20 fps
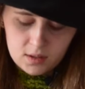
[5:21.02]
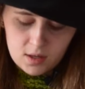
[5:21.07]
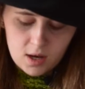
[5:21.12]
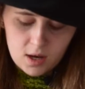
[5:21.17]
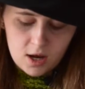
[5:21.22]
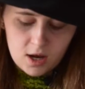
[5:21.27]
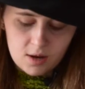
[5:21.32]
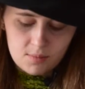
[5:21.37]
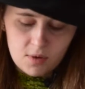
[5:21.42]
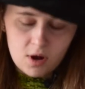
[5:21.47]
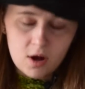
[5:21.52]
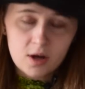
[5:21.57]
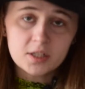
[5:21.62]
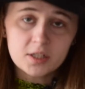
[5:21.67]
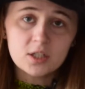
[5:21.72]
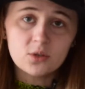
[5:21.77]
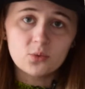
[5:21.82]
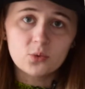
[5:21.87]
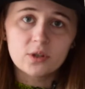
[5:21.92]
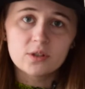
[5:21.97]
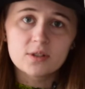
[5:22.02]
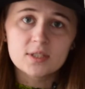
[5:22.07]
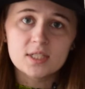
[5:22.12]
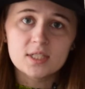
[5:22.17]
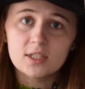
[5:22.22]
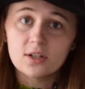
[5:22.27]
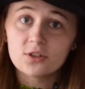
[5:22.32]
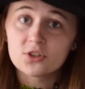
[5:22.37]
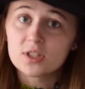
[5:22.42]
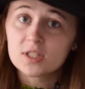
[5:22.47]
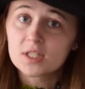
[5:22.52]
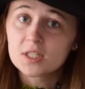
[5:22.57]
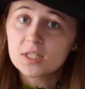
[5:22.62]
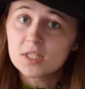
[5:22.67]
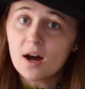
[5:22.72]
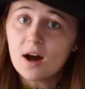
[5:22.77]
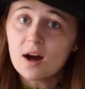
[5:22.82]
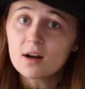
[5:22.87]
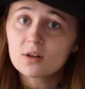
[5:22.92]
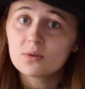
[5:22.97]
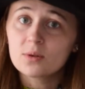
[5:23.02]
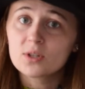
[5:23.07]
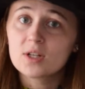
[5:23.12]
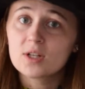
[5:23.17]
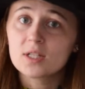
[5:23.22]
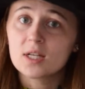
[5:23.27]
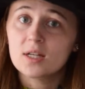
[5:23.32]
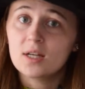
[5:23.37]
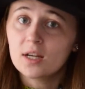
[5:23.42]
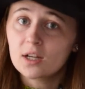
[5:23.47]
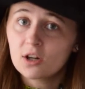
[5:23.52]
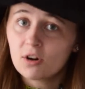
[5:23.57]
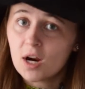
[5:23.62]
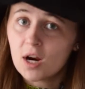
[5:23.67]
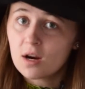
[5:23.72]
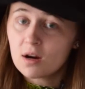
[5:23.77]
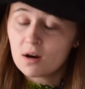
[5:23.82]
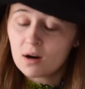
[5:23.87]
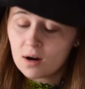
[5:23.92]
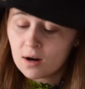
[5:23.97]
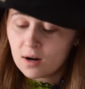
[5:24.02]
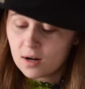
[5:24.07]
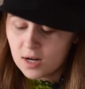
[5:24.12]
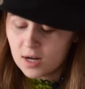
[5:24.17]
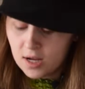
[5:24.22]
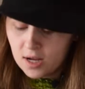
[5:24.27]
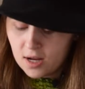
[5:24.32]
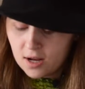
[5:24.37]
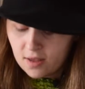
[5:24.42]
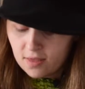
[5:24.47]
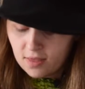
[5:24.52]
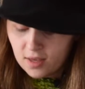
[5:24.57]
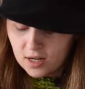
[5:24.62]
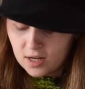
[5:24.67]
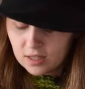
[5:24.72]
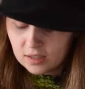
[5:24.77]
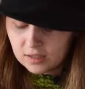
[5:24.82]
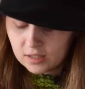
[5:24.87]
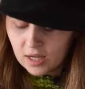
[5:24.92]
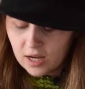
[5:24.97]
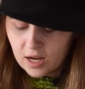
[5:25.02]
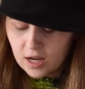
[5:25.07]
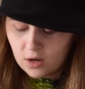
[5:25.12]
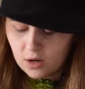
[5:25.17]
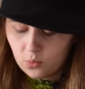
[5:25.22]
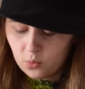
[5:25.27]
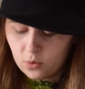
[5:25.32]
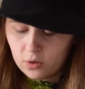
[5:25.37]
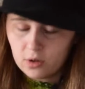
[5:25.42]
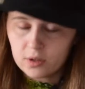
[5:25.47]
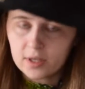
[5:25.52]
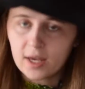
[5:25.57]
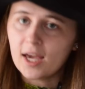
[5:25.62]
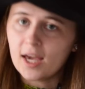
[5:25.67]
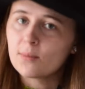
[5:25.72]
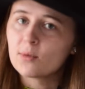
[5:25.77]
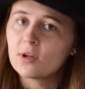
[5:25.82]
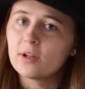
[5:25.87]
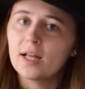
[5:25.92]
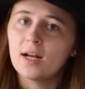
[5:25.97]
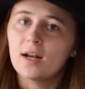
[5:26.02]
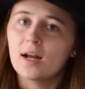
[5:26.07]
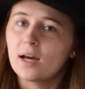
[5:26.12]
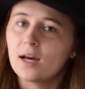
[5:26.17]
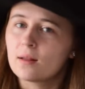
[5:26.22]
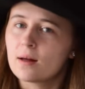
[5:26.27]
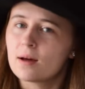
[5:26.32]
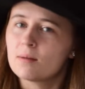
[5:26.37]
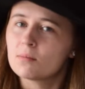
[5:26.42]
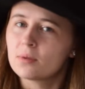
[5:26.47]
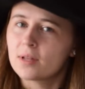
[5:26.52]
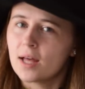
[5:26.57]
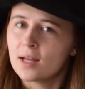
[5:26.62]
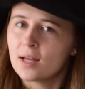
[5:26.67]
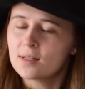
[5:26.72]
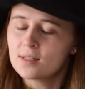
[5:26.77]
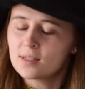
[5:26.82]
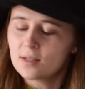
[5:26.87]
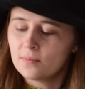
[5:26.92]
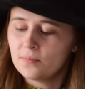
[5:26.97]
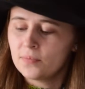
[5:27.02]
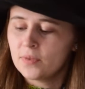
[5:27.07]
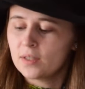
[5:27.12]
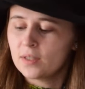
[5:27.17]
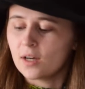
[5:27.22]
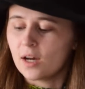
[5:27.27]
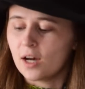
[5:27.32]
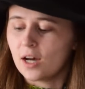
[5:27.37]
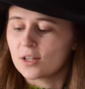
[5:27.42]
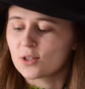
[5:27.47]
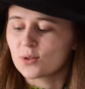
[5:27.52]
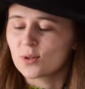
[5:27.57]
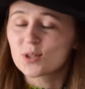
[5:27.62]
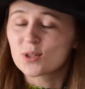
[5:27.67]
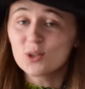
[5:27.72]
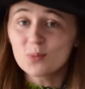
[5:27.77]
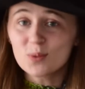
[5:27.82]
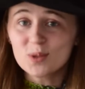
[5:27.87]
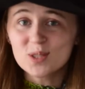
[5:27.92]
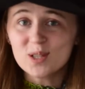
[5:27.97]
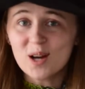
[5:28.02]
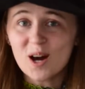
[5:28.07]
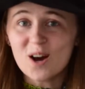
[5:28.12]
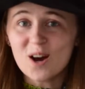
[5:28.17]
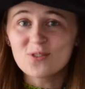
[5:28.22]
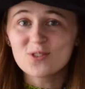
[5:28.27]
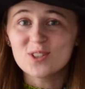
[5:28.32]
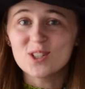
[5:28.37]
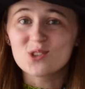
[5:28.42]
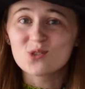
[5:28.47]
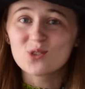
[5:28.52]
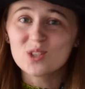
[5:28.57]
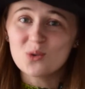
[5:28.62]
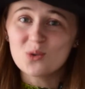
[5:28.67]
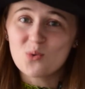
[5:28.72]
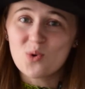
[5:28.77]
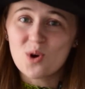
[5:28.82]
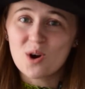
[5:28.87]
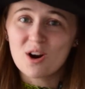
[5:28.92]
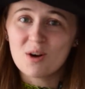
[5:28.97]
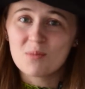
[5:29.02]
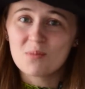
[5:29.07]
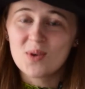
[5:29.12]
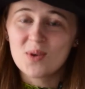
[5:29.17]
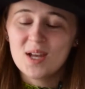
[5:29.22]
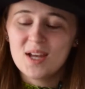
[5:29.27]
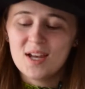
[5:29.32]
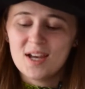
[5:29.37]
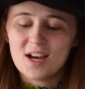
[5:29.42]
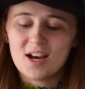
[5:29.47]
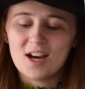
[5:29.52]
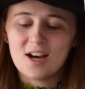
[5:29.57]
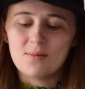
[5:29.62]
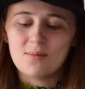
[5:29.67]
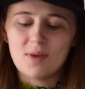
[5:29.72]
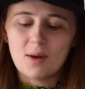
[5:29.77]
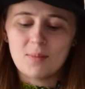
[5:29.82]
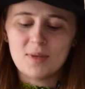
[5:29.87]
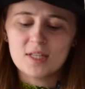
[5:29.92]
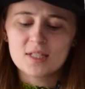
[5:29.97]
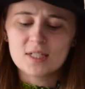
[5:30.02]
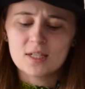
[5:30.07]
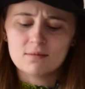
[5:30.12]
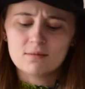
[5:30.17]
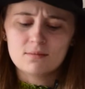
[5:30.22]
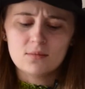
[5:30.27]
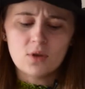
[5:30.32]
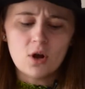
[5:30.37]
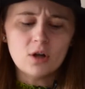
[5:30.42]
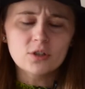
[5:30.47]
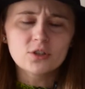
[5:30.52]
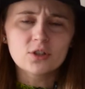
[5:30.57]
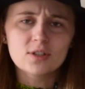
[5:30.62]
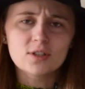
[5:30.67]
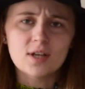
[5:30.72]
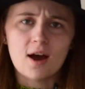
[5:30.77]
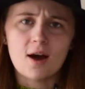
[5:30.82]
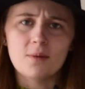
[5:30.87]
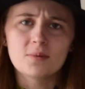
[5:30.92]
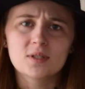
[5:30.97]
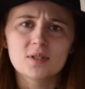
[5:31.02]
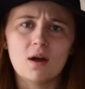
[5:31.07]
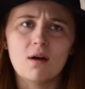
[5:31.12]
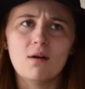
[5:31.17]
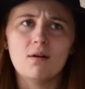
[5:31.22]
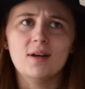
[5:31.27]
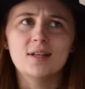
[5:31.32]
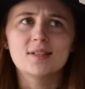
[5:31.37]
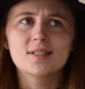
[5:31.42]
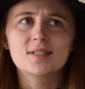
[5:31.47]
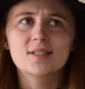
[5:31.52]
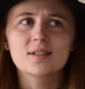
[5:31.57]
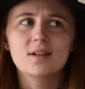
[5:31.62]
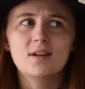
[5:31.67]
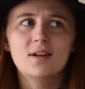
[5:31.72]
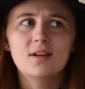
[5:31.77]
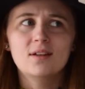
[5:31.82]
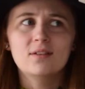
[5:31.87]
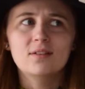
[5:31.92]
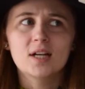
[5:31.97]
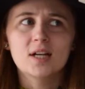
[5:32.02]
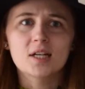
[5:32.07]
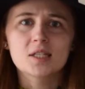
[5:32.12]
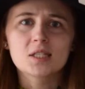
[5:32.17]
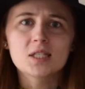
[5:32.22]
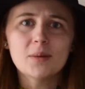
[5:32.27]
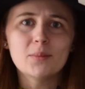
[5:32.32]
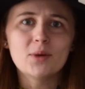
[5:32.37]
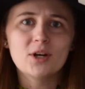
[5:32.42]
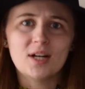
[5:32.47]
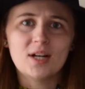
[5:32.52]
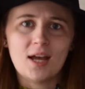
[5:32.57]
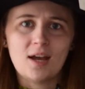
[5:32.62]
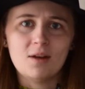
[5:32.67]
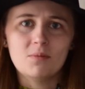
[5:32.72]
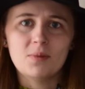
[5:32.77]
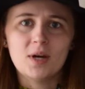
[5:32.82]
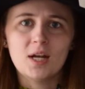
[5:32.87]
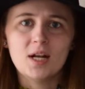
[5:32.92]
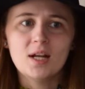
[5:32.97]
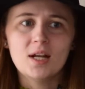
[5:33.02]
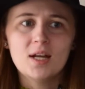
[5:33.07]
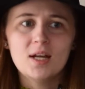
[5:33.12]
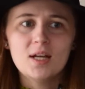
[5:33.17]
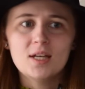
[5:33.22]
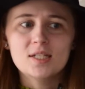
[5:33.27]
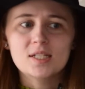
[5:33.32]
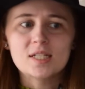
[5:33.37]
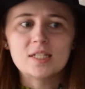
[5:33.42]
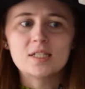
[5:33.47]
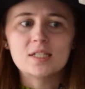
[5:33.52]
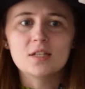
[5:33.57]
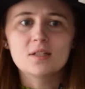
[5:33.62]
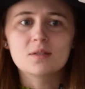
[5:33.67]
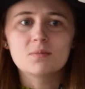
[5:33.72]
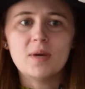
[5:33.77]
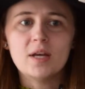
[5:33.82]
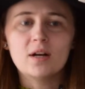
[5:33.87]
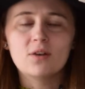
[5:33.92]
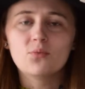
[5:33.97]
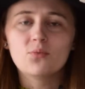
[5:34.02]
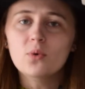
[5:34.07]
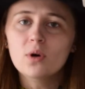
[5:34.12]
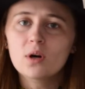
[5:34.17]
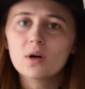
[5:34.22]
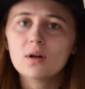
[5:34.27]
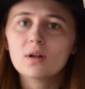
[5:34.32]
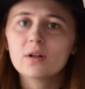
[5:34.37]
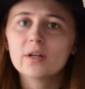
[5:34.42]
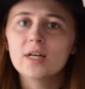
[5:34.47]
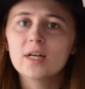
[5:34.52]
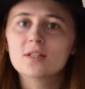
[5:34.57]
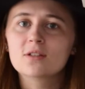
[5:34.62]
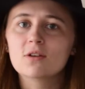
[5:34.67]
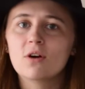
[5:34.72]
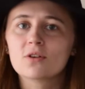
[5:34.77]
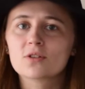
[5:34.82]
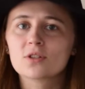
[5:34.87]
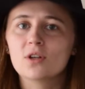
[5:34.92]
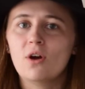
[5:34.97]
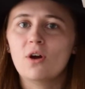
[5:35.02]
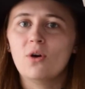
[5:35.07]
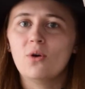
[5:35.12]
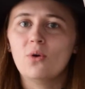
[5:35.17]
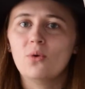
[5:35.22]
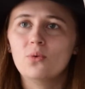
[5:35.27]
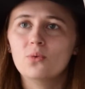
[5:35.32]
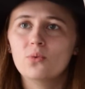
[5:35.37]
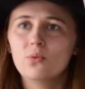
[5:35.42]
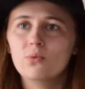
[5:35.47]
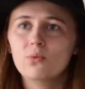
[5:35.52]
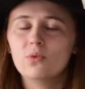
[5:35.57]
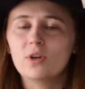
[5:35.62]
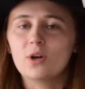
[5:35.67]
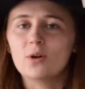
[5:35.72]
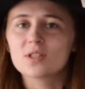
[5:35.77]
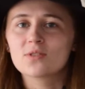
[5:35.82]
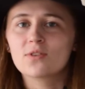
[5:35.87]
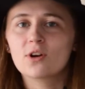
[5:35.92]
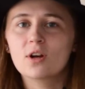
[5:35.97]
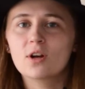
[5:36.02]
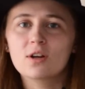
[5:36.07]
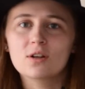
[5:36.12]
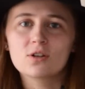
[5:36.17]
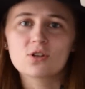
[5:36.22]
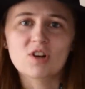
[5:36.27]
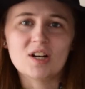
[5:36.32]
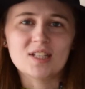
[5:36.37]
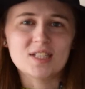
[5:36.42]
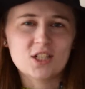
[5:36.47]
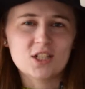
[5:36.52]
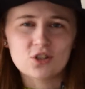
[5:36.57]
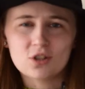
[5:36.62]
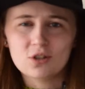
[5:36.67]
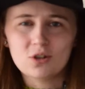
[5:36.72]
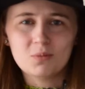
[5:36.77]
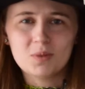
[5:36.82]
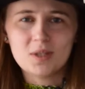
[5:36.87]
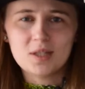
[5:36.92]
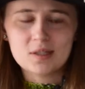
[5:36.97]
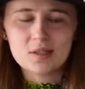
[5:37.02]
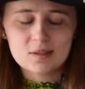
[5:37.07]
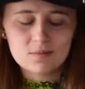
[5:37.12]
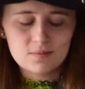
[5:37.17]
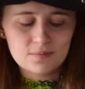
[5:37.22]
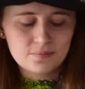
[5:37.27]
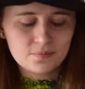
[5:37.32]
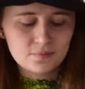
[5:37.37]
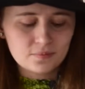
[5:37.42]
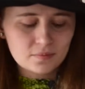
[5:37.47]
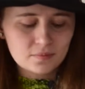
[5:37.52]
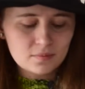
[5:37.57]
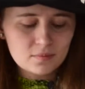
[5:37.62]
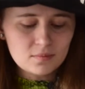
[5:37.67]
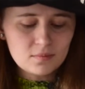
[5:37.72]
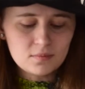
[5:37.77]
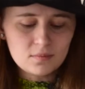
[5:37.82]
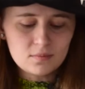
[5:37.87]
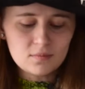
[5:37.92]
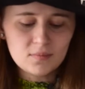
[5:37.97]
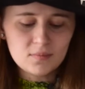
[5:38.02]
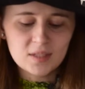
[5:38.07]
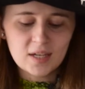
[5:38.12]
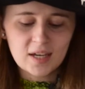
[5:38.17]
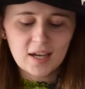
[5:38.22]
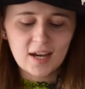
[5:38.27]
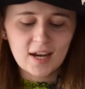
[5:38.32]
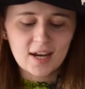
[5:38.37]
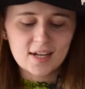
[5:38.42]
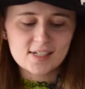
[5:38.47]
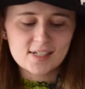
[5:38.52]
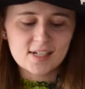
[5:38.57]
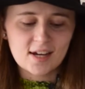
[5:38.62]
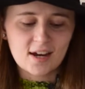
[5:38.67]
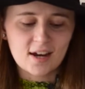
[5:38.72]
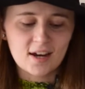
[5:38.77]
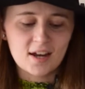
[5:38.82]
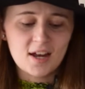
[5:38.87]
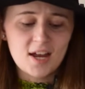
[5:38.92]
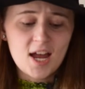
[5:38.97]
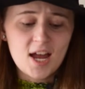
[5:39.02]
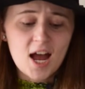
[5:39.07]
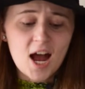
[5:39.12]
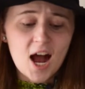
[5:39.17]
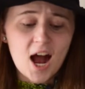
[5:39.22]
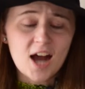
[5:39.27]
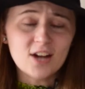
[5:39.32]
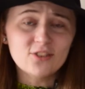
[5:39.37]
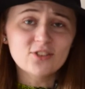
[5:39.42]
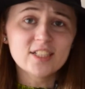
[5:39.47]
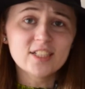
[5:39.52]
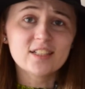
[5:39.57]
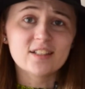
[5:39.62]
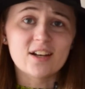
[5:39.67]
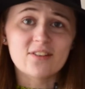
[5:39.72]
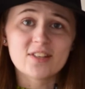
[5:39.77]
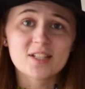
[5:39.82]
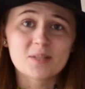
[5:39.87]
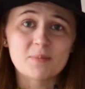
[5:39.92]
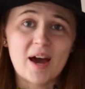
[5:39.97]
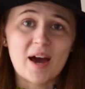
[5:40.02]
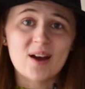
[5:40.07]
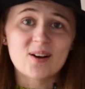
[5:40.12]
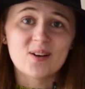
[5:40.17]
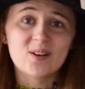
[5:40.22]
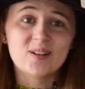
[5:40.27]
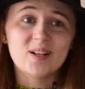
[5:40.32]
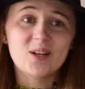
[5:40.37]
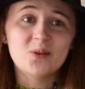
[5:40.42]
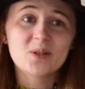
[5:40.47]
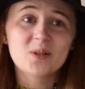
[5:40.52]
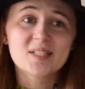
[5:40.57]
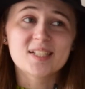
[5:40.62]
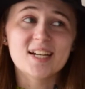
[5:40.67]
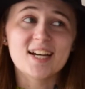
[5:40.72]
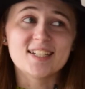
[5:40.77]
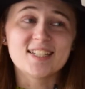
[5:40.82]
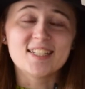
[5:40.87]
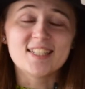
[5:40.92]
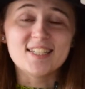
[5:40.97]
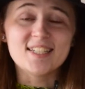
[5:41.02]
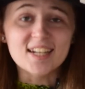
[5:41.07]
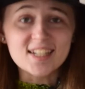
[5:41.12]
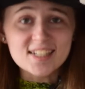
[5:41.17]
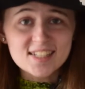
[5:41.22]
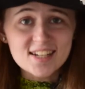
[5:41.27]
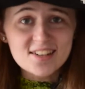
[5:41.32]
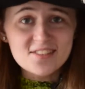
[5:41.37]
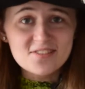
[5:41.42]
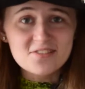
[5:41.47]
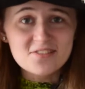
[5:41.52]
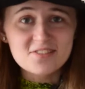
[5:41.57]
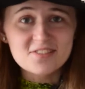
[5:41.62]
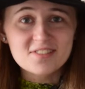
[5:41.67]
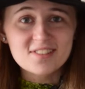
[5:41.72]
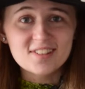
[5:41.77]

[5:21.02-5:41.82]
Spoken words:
Aldine Wool's Indulgent Sock, which is a knit crate yarn. It is a wool, camel, and nylon blend. So it's super soft, it's really warm. I mean, it's a halter top, so it's like a summer knit, but since it's made of wool, it's also, you know, it's a very good transitional piece. And I really love this pattern. It was addictive.